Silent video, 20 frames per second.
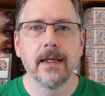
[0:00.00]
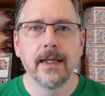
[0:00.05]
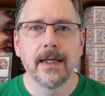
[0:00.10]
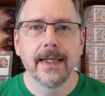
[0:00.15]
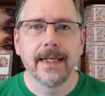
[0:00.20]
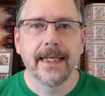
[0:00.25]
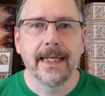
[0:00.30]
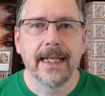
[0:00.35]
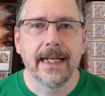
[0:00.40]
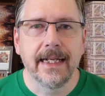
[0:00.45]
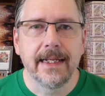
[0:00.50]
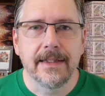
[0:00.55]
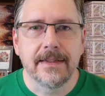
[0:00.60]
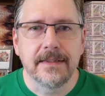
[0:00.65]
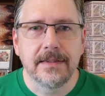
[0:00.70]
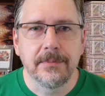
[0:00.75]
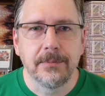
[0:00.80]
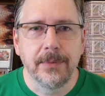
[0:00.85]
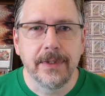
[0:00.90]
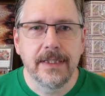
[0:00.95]
Can I get
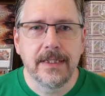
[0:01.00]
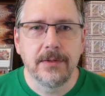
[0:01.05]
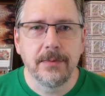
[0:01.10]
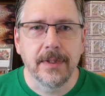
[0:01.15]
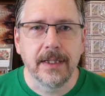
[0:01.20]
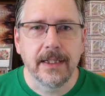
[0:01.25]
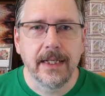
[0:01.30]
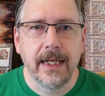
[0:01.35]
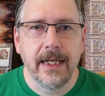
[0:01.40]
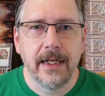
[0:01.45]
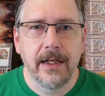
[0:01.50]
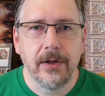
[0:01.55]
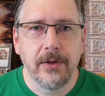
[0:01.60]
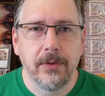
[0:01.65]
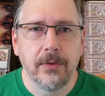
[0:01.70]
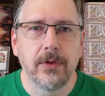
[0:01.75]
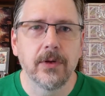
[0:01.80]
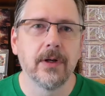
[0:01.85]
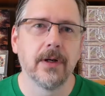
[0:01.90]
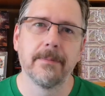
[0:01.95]
some wins with Kano,
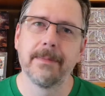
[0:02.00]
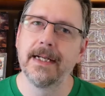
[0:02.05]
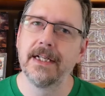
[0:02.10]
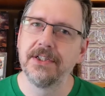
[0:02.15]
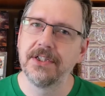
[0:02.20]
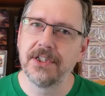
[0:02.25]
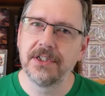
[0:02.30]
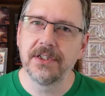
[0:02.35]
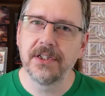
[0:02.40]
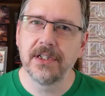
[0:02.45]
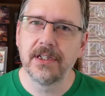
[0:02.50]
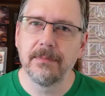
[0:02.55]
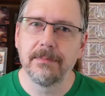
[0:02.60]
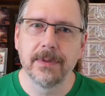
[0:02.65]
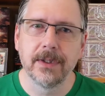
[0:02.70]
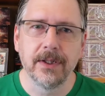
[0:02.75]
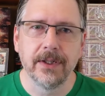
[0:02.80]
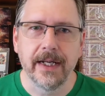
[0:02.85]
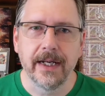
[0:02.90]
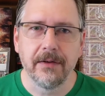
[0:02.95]
or am I just going to
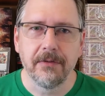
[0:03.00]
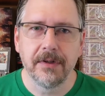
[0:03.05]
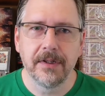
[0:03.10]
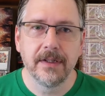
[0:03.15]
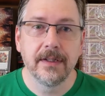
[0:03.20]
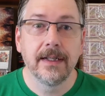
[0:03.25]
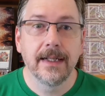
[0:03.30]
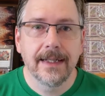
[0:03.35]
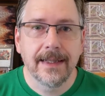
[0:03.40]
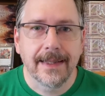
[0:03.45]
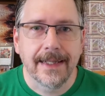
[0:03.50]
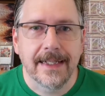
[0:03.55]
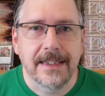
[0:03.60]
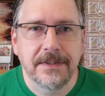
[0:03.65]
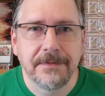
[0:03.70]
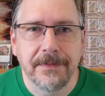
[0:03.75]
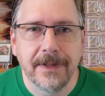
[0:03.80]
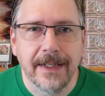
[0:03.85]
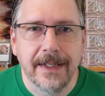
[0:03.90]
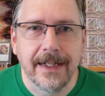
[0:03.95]
burn out? Let's
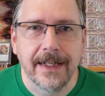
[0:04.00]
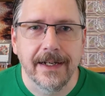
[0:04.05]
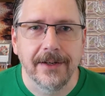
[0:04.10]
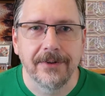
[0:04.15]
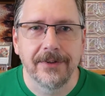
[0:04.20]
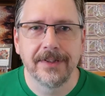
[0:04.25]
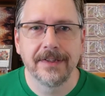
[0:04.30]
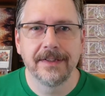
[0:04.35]
find out.